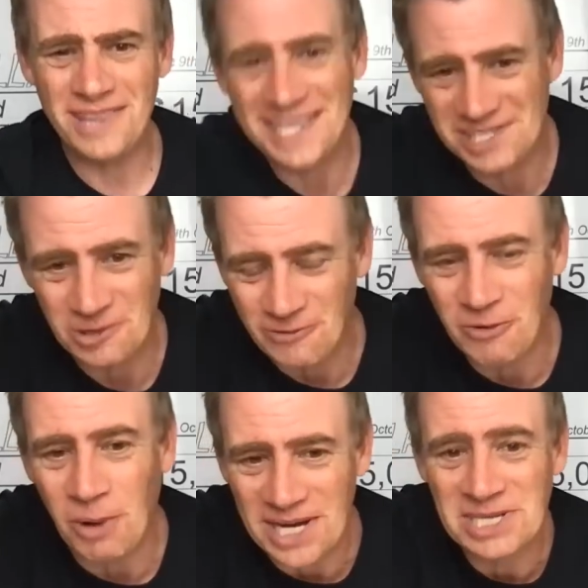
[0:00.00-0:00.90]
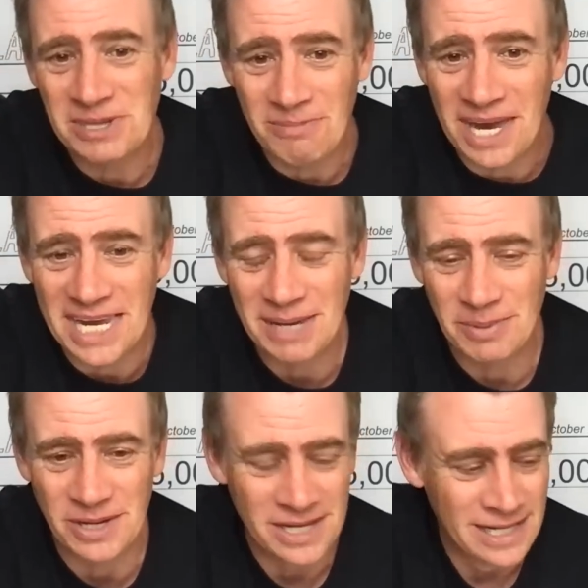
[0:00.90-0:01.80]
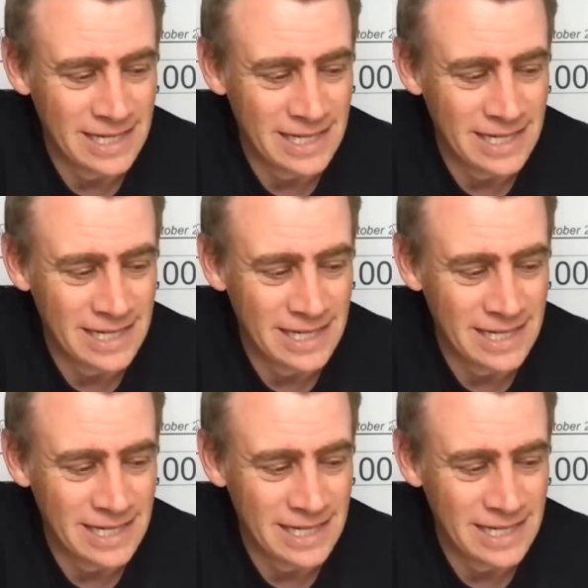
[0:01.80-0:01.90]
That's sort of a waste of money. But